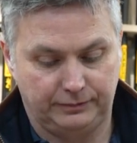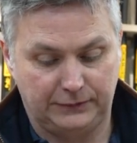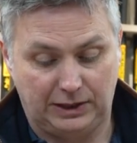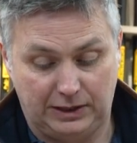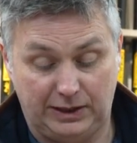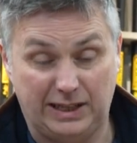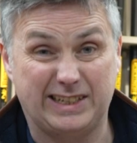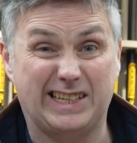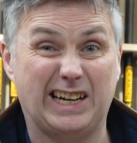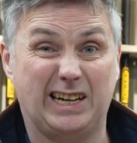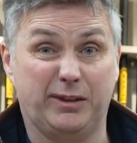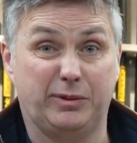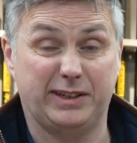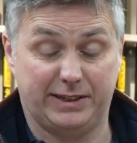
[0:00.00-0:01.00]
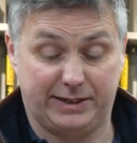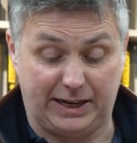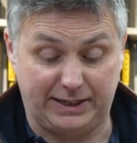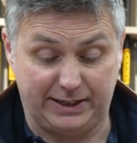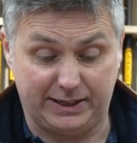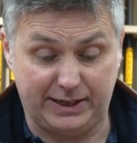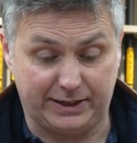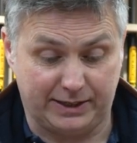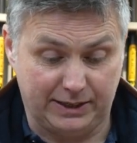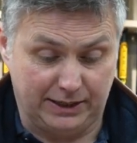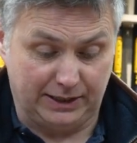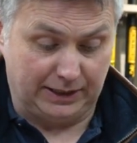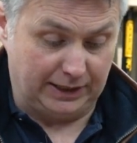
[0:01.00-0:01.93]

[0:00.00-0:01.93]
And that's exactly what as it says.